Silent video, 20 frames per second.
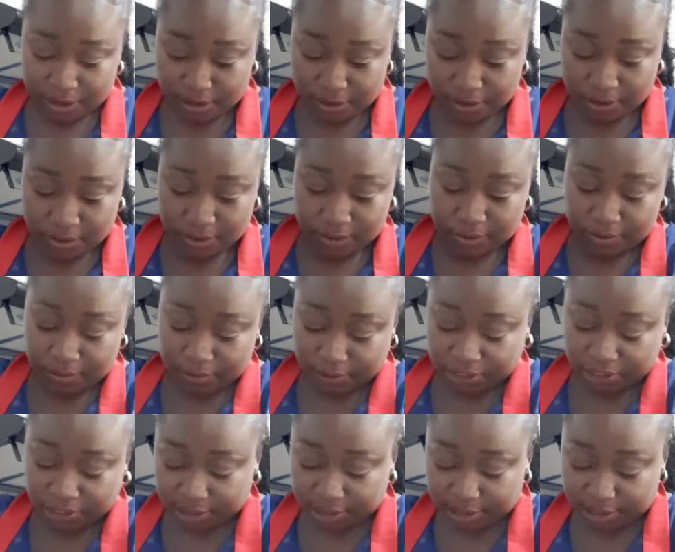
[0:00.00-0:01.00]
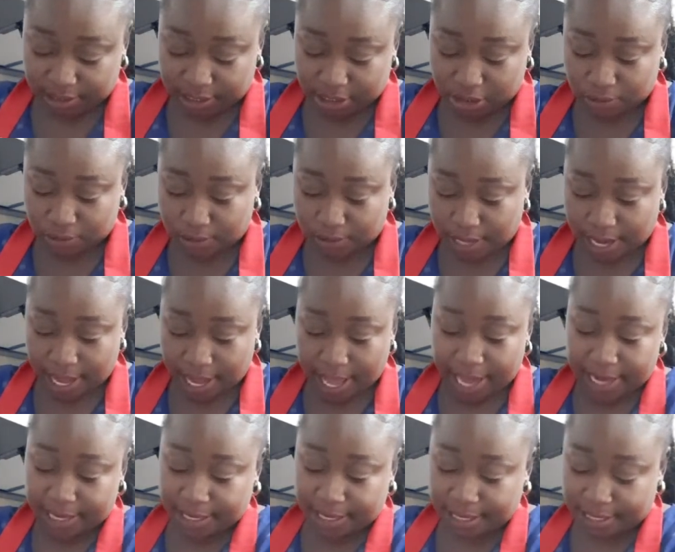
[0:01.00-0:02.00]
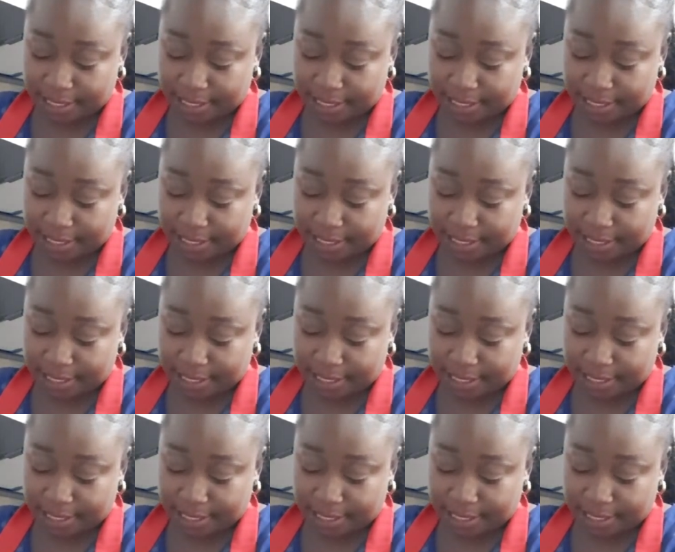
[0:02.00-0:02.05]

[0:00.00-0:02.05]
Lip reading: You just need to lightly